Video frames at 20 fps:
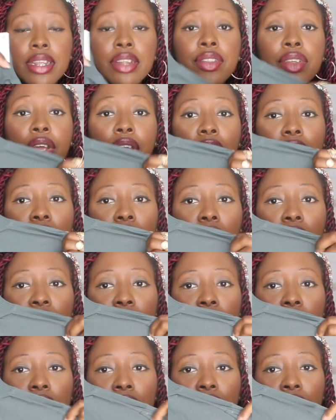There's a cutout
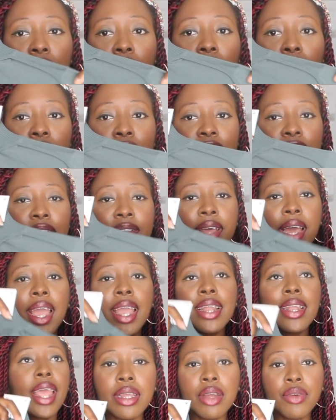here on the
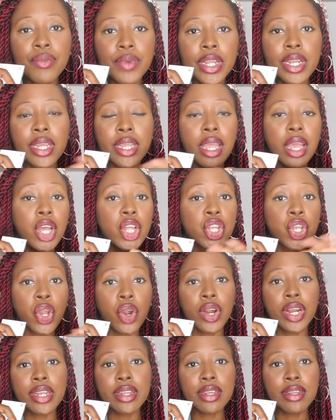side. I really
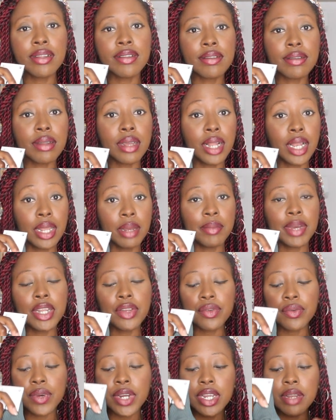adore this
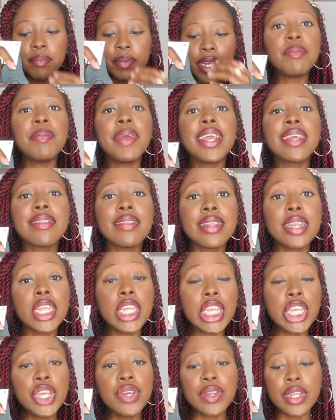element to it. It makes it
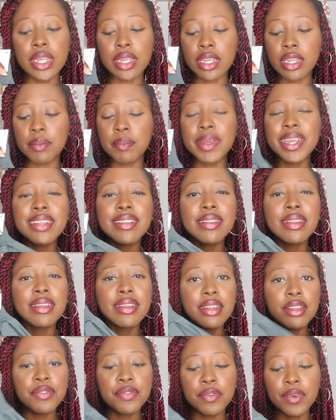unique. It makes
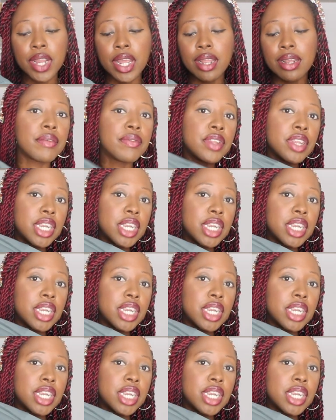it different.